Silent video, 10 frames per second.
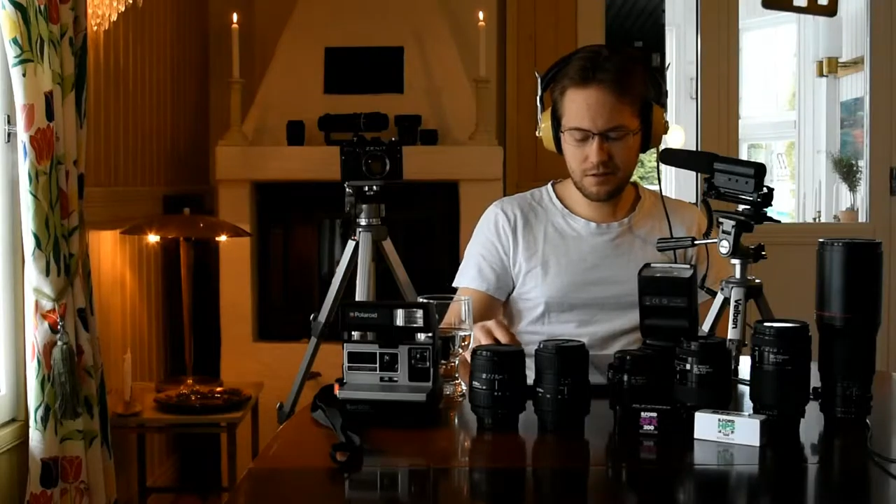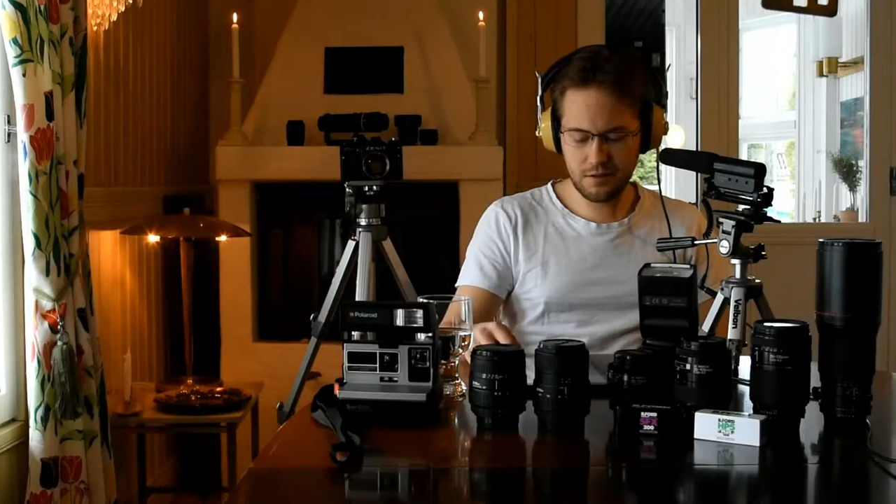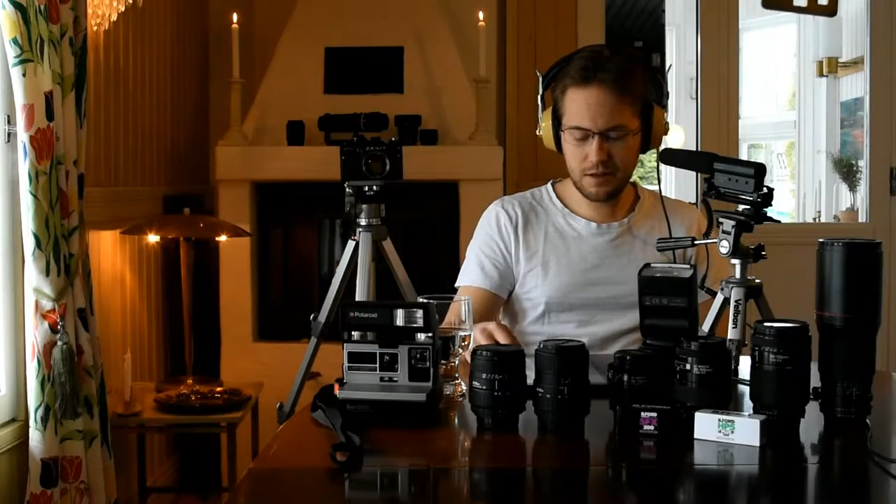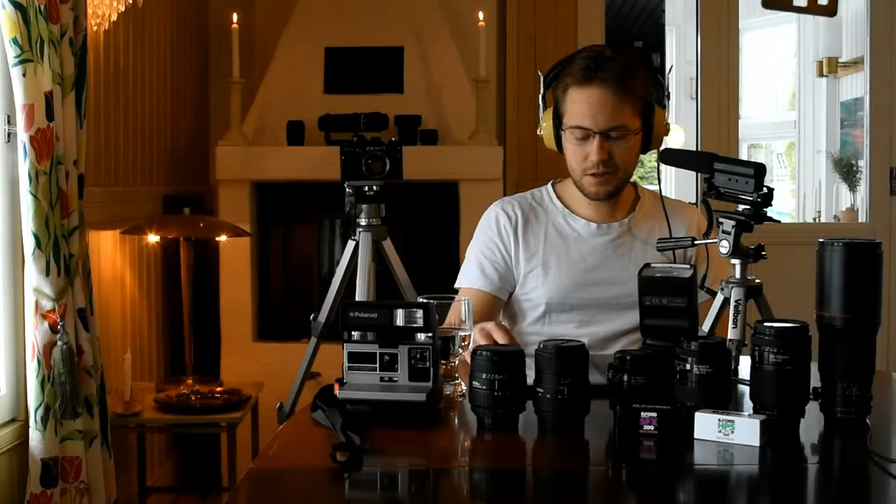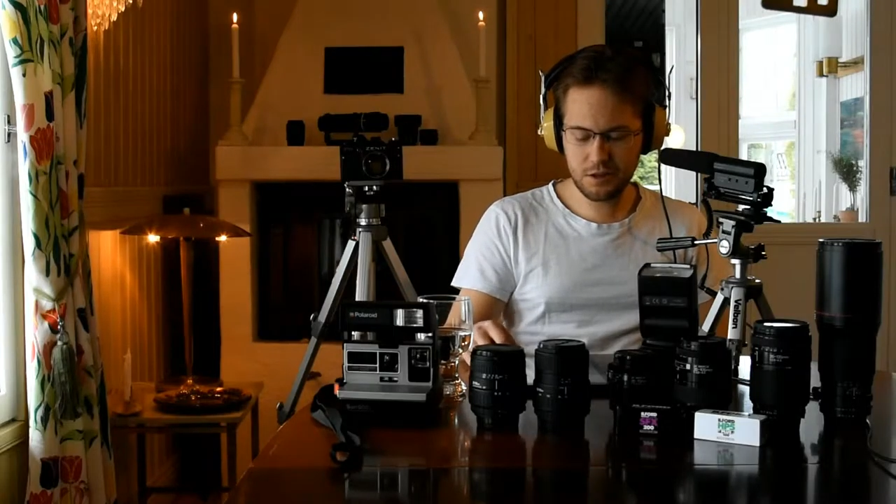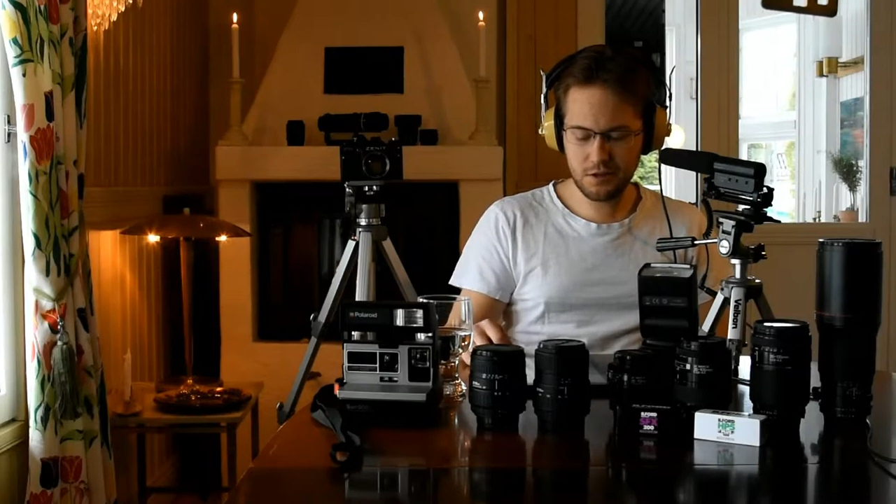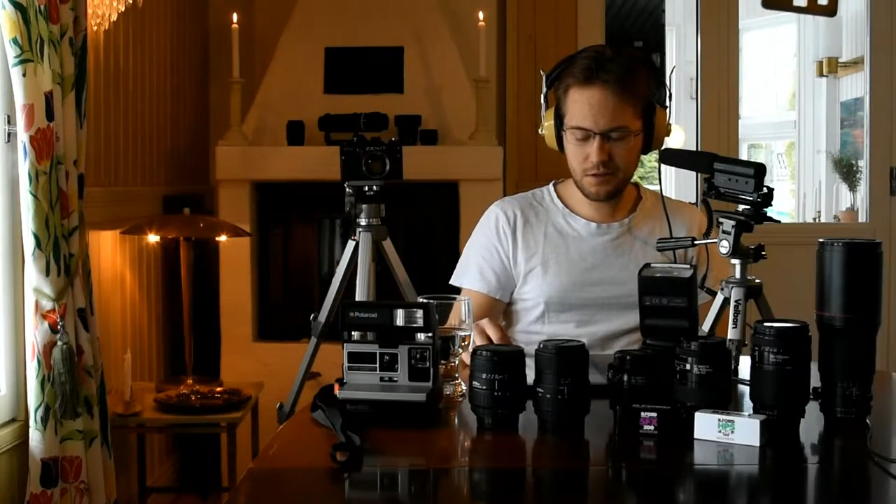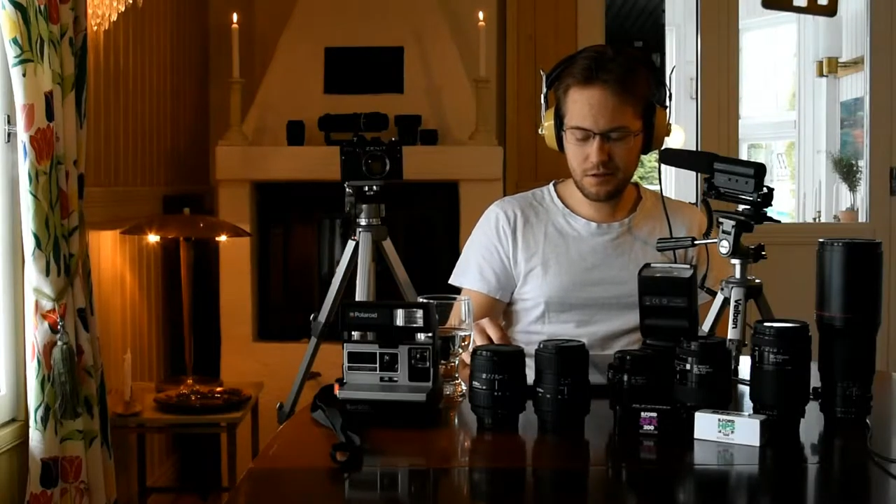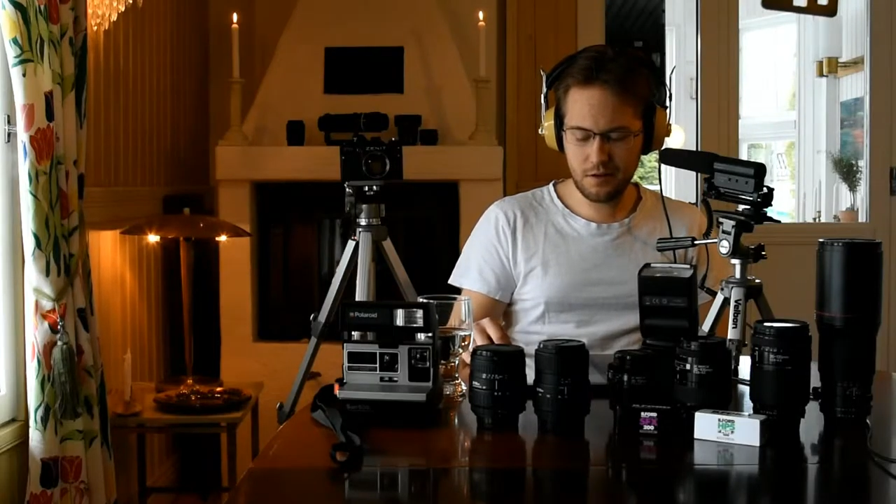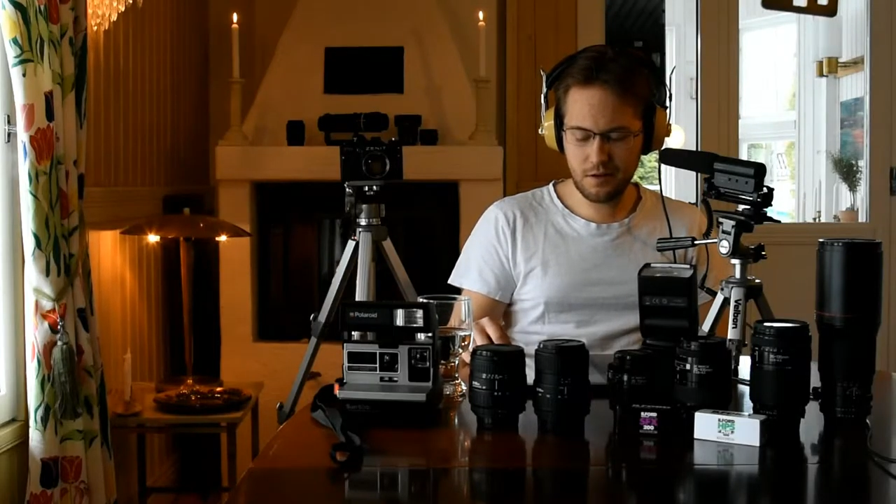
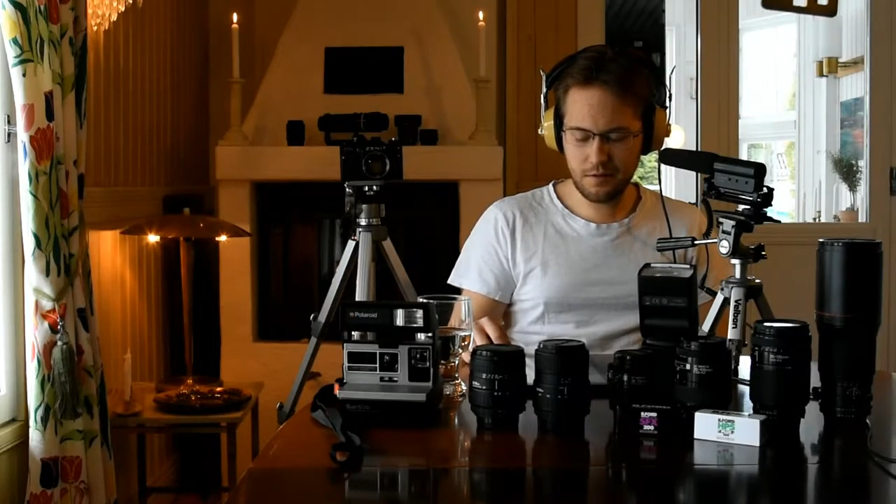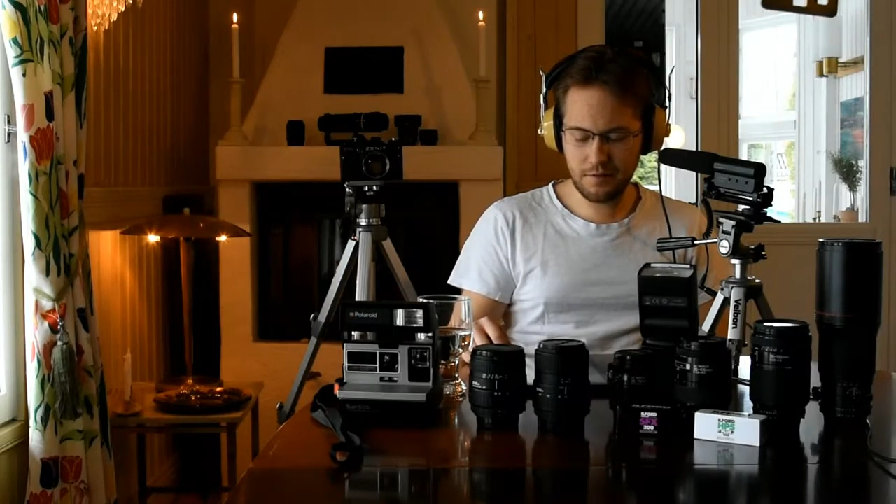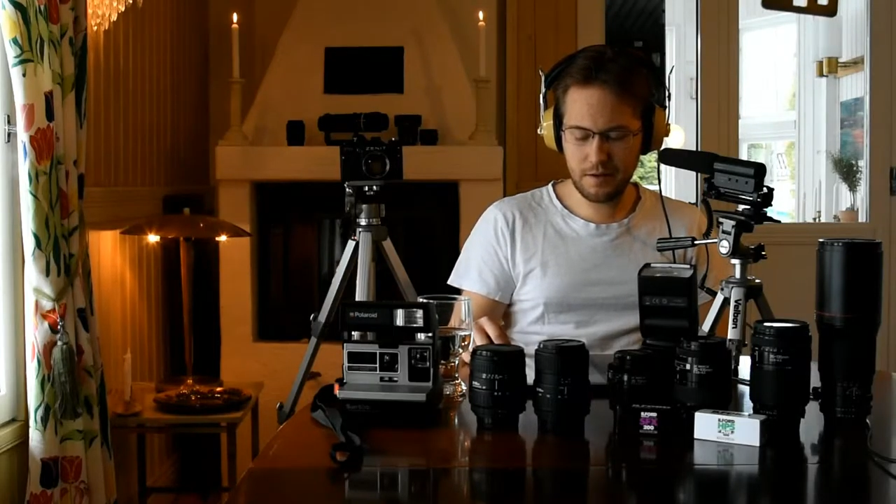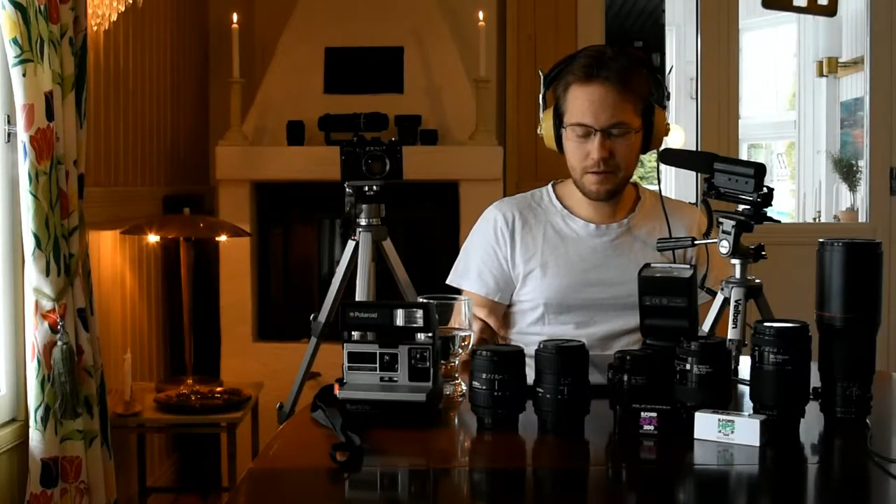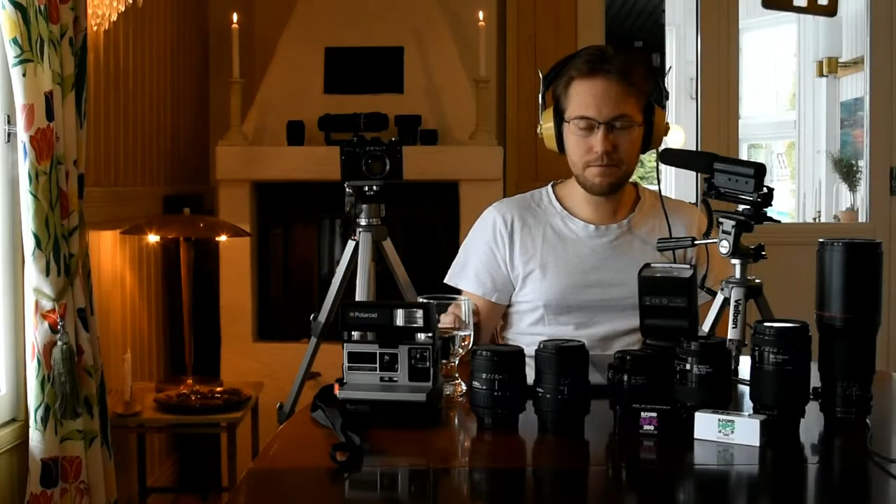collection of